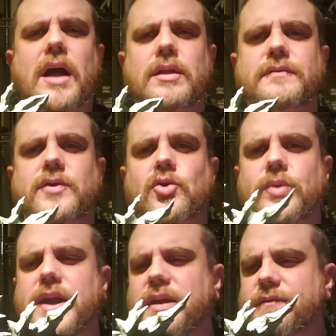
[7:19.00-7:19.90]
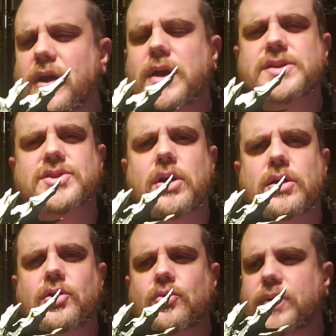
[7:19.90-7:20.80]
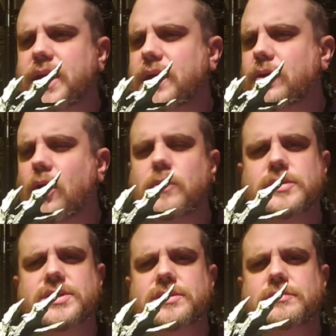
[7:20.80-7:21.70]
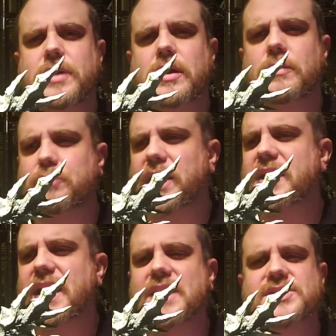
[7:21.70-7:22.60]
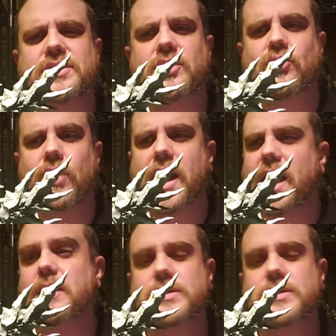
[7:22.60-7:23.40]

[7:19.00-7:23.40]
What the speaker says: olive green, very dark green, almost, blending into the gray.